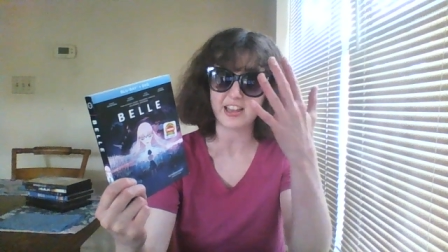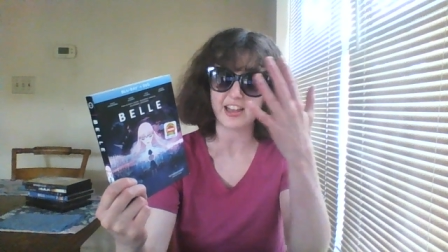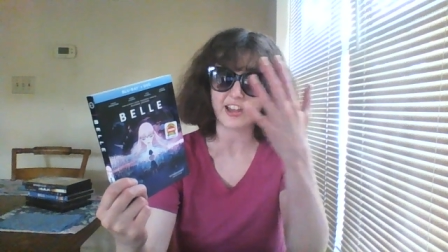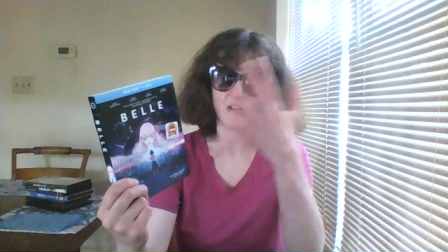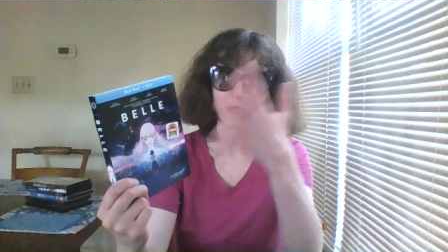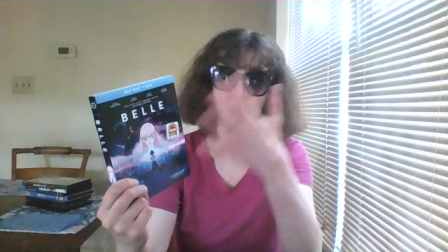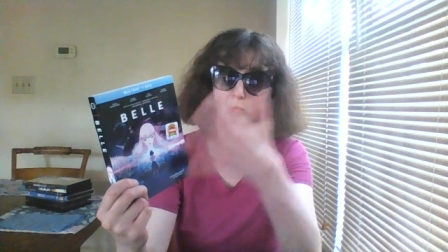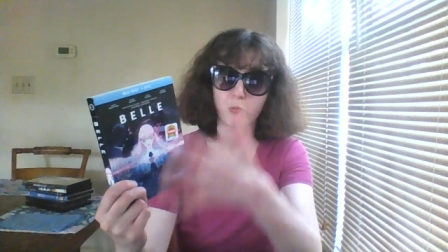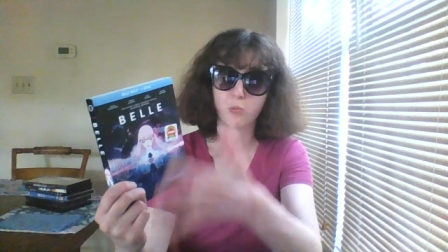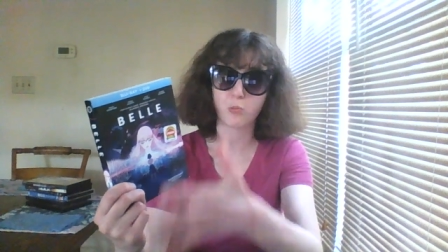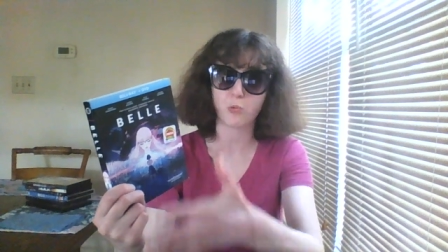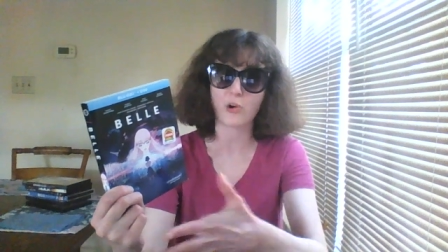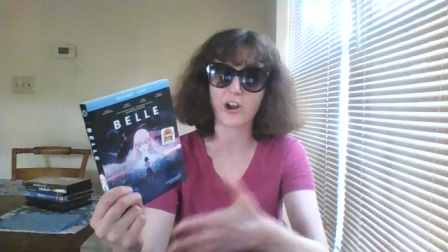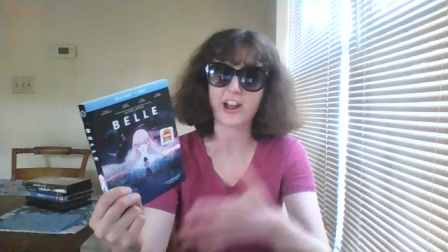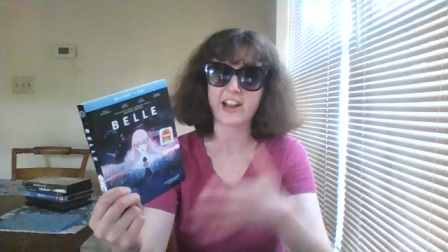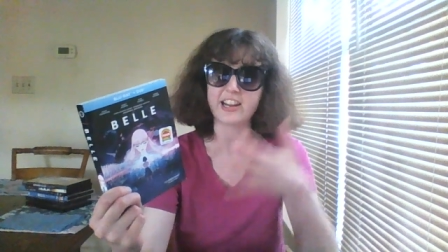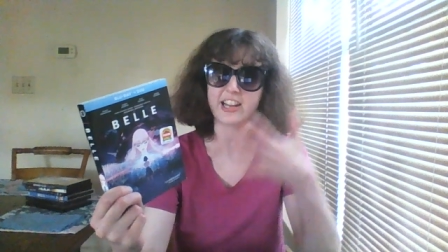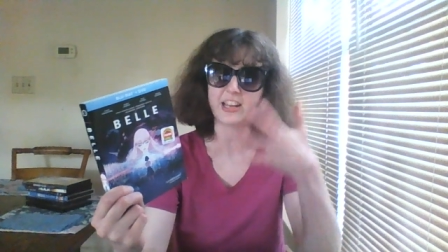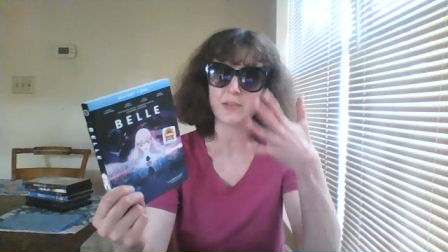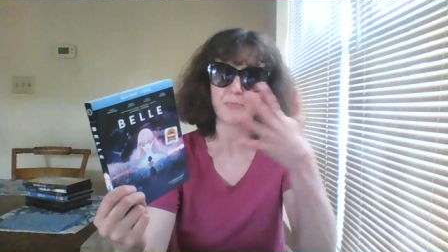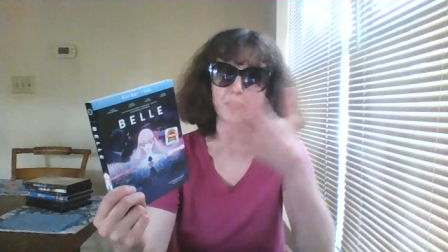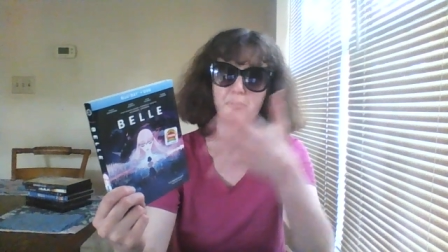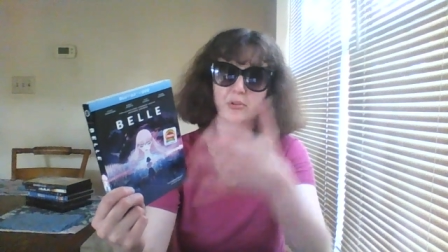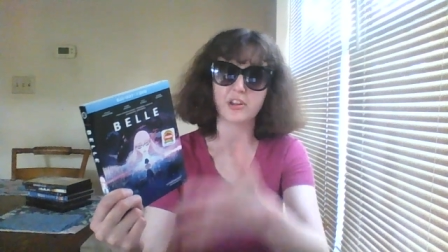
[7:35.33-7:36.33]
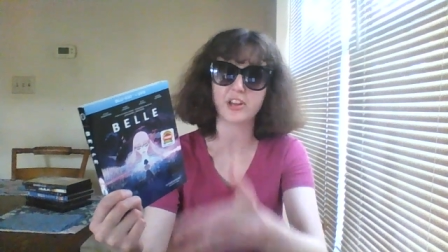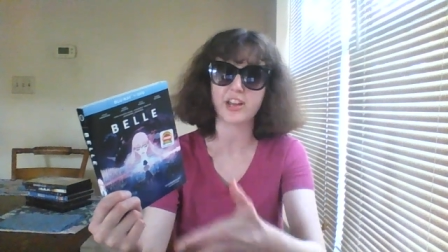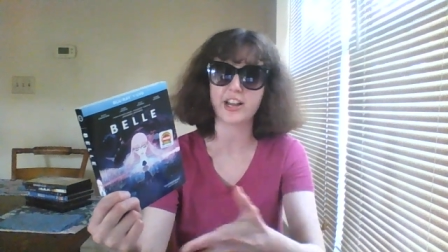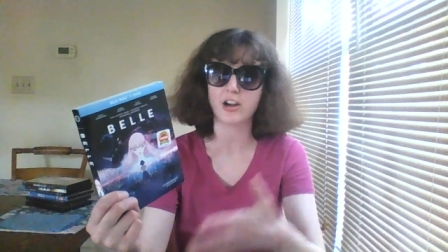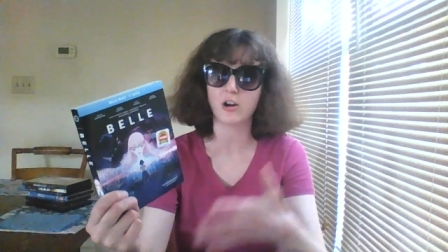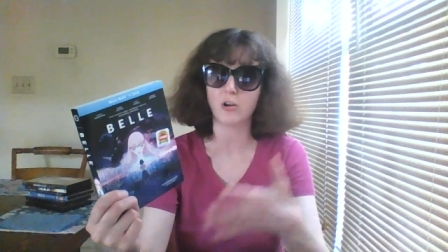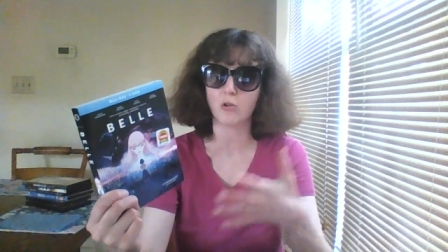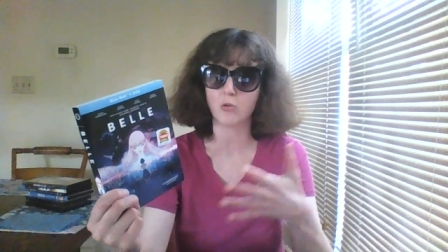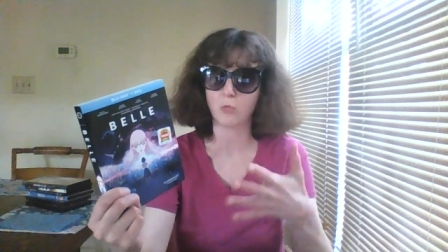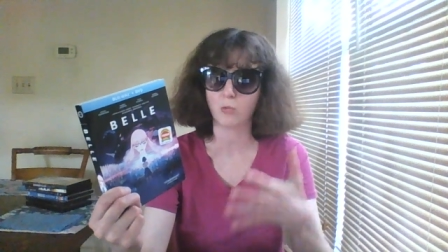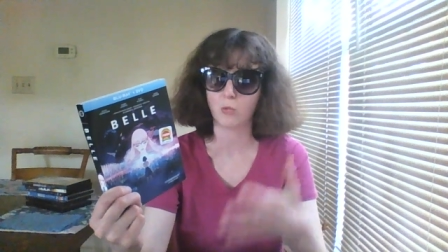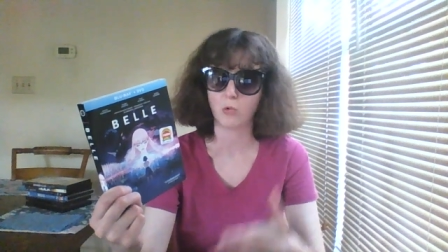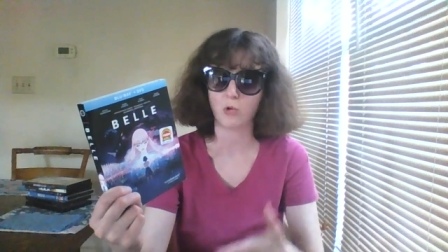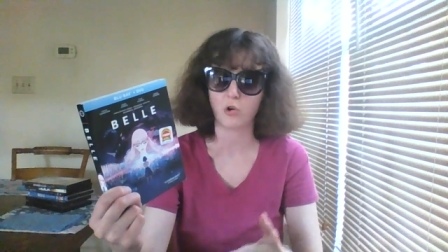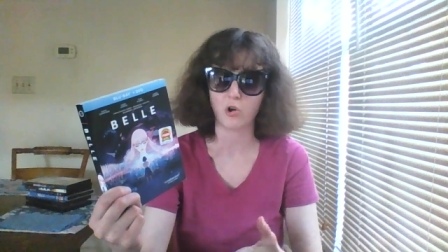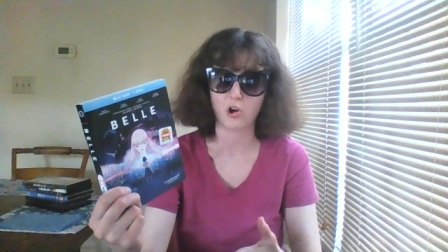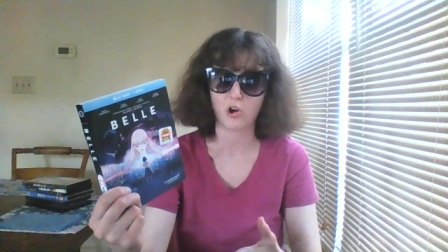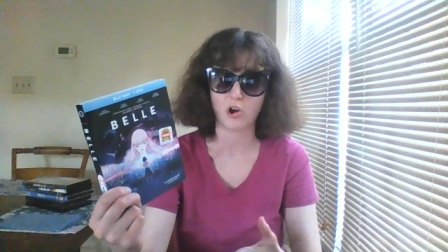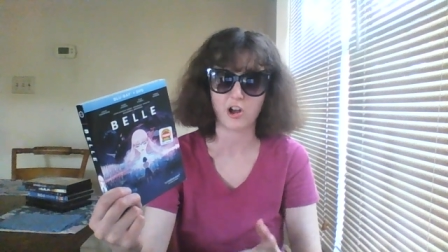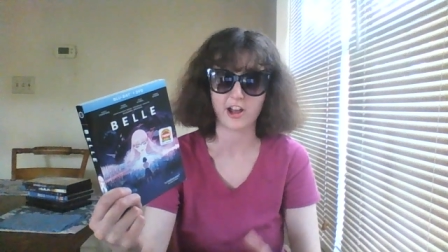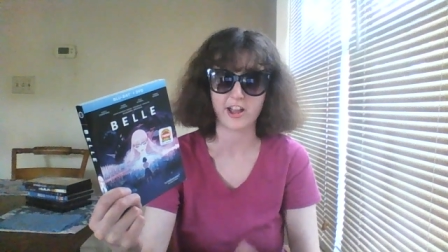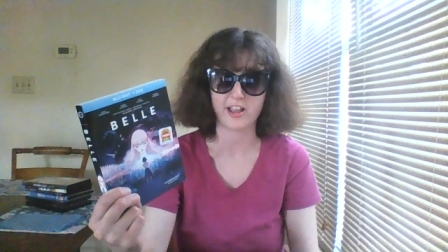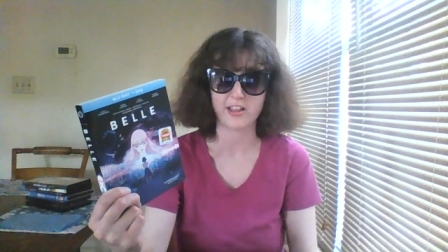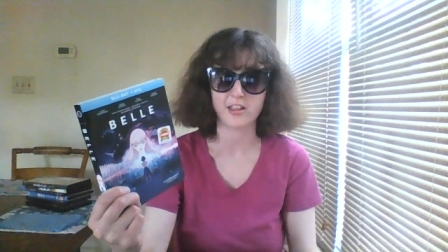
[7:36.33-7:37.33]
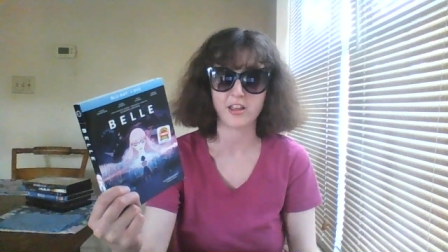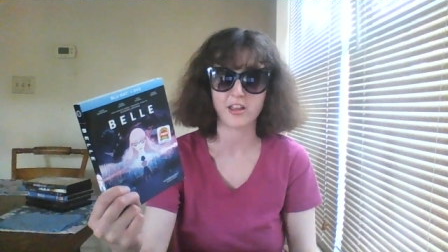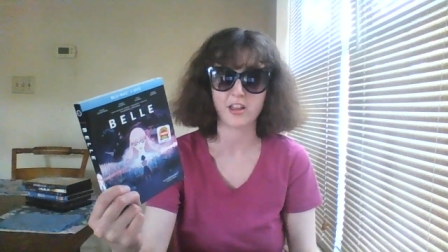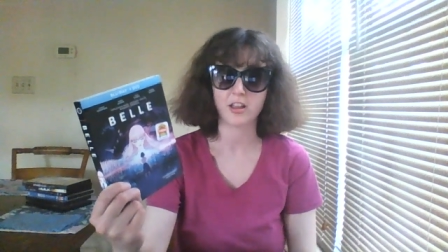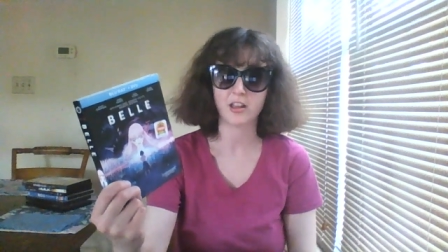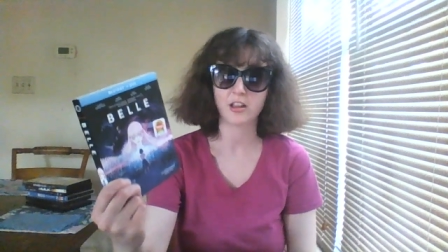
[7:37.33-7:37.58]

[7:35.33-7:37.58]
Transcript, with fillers: and Ready Player One.